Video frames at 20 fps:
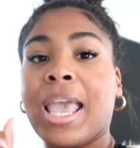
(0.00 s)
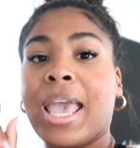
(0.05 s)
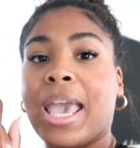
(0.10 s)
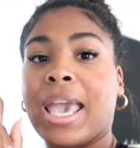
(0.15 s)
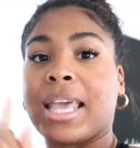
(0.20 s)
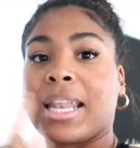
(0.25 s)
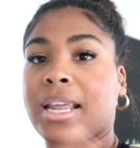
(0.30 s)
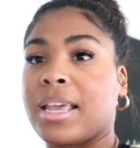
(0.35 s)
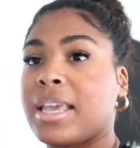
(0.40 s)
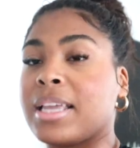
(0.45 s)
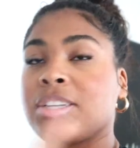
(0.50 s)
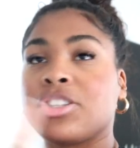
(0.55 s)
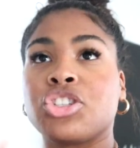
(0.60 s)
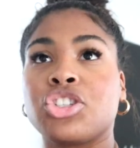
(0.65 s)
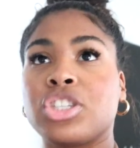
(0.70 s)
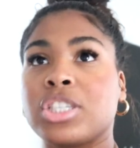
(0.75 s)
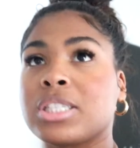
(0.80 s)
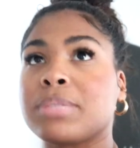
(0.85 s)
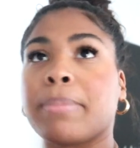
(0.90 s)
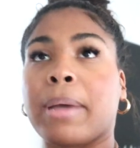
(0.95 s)
And it's
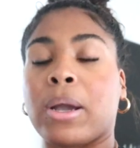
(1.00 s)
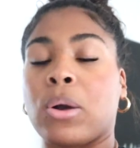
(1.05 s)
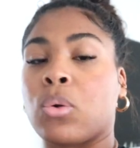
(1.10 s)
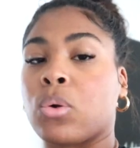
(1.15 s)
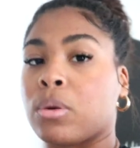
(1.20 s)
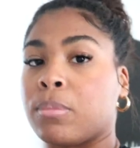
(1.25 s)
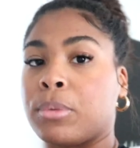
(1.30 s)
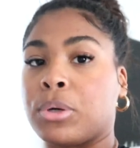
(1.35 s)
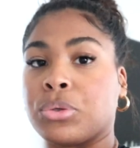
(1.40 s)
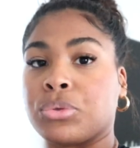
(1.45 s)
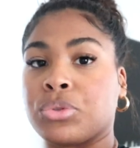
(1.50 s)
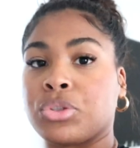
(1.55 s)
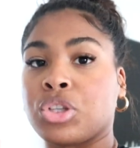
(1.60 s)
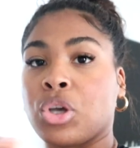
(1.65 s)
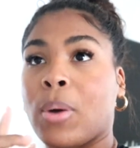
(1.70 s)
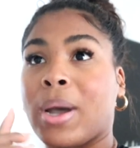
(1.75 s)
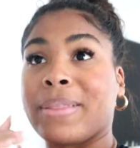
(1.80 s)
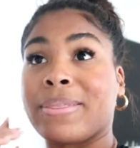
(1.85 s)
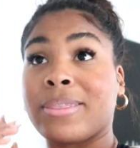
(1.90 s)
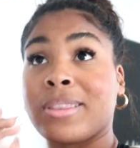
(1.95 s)
just my hormones.
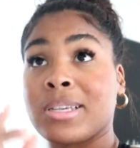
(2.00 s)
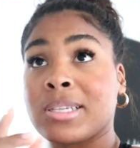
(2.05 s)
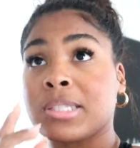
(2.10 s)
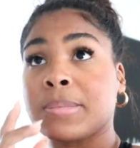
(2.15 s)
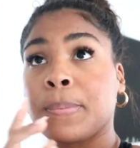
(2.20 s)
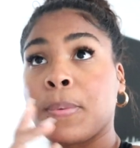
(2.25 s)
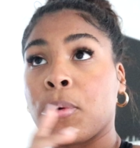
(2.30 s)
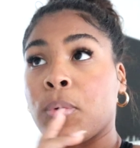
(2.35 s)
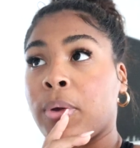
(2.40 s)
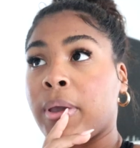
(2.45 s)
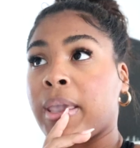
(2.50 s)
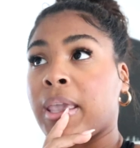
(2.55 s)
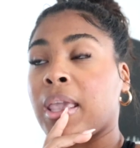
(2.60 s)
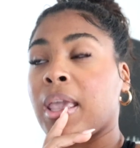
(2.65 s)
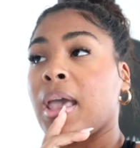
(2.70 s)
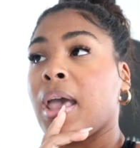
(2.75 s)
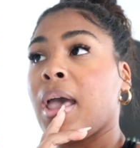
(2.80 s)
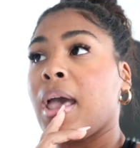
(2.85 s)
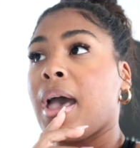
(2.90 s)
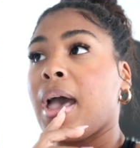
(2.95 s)
So at this point,
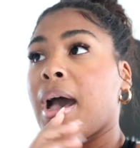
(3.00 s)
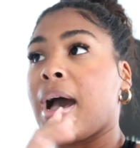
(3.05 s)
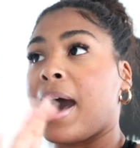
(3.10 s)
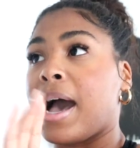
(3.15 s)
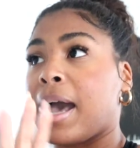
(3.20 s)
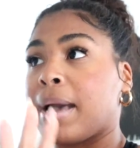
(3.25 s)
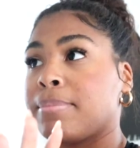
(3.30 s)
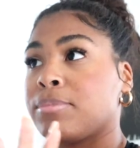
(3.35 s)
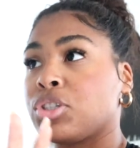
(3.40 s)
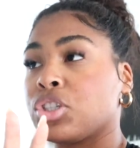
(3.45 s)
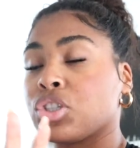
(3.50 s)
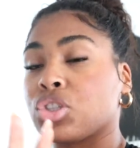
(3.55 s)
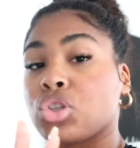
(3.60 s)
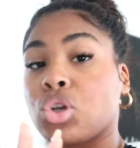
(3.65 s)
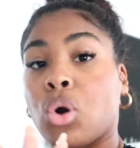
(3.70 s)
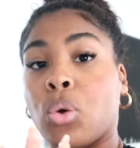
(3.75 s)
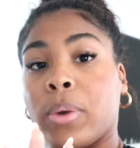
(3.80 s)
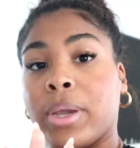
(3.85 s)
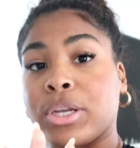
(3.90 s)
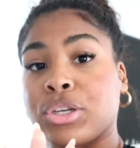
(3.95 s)
I'm just
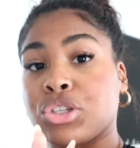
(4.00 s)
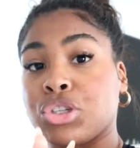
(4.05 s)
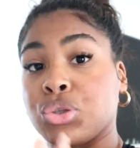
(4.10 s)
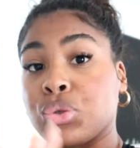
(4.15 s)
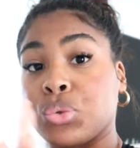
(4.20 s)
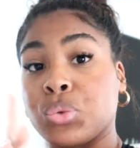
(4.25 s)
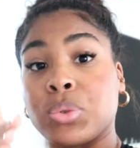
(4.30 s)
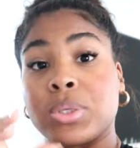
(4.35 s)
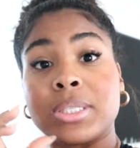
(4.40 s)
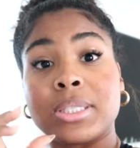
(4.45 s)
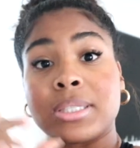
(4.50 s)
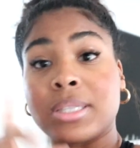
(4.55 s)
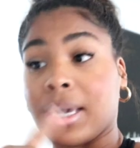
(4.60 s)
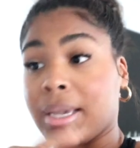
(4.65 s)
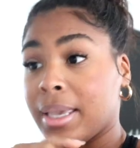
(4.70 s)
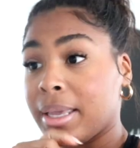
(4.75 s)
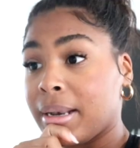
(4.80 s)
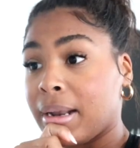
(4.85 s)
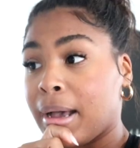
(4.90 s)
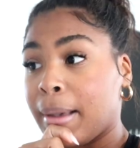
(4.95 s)
going to
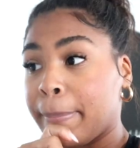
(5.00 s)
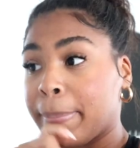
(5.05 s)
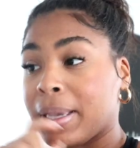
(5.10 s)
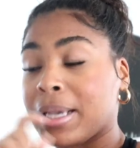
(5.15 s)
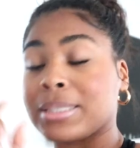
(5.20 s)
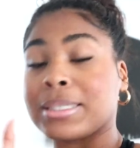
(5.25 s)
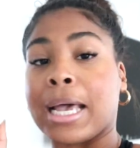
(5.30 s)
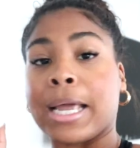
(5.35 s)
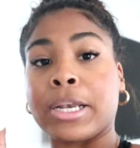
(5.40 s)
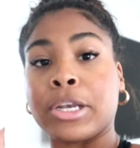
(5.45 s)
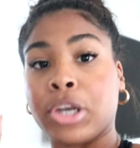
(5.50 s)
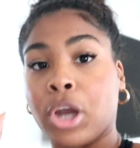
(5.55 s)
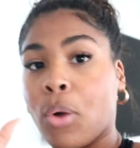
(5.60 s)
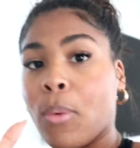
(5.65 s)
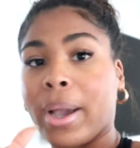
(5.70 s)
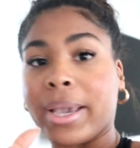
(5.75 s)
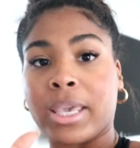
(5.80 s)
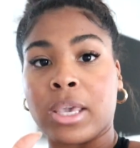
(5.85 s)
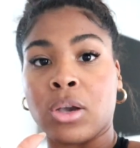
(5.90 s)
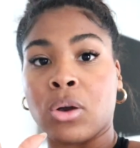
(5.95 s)
suck it up because I know
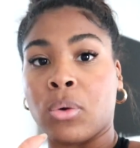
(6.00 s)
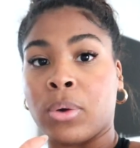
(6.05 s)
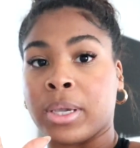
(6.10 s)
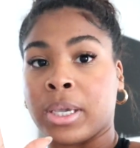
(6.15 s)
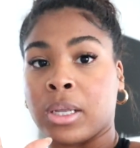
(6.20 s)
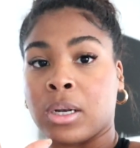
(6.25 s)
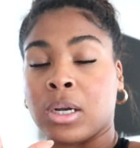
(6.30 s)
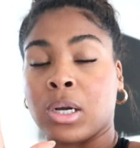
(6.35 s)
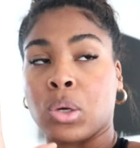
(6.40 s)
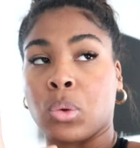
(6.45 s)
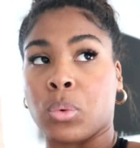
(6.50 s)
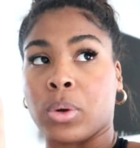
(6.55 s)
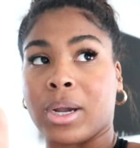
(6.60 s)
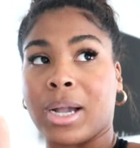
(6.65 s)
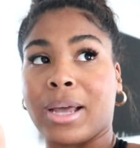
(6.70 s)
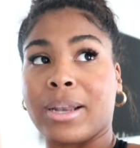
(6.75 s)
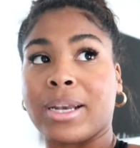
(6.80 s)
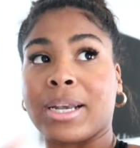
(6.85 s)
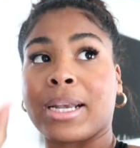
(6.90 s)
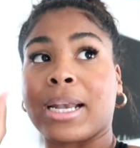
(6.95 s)
I can go and get a good
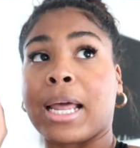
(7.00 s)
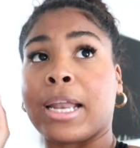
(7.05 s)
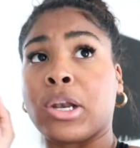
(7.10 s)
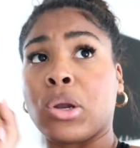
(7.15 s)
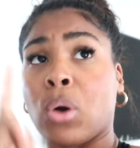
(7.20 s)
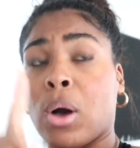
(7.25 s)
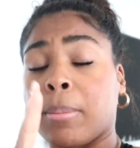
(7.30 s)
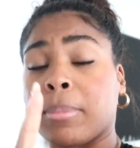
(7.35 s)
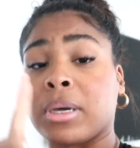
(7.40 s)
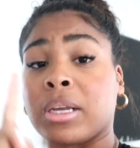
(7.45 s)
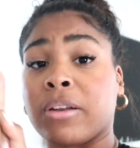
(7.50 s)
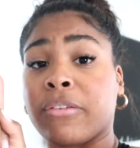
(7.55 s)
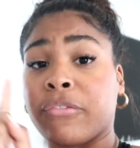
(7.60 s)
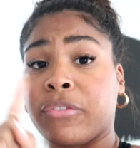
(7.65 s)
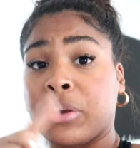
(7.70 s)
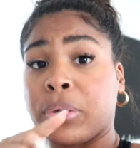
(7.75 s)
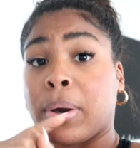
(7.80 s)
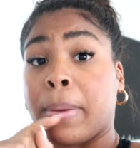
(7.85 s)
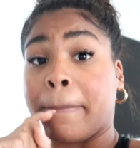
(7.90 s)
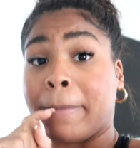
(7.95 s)
workout in and I know I'm gonna
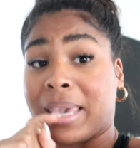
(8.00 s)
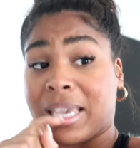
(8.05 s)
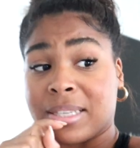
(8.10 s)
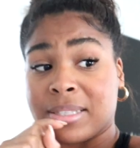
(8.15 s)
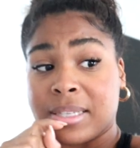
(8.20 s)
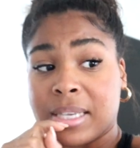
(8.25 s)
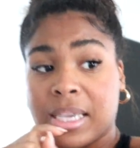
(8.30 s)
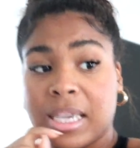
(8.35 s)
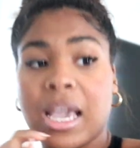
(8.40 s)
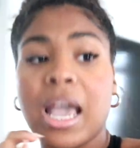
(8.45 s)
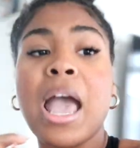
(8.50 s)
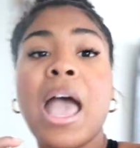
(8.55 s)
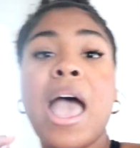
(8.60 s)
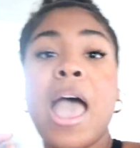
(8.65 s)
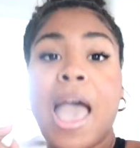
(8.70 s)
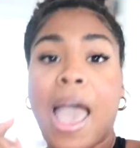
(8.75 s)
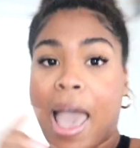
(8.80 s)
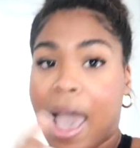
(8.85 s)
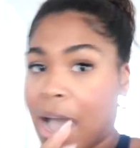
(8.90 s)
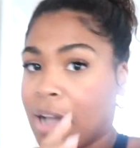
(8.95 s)
feel amazing
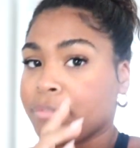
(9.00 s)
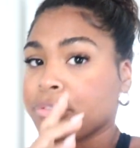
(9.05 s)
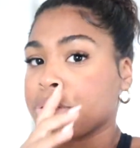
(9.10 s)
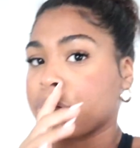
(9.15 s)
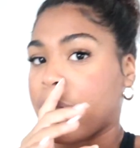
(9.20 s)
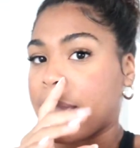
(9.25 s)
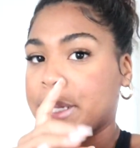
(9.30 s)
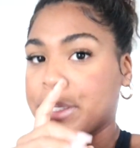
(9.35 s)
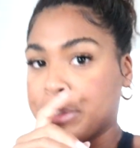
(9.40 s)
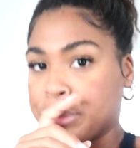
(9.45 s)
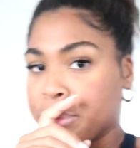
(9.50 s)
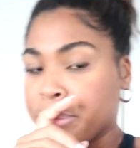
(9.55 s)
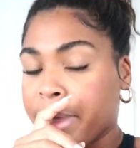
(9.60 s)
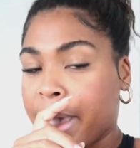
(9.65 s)
after I do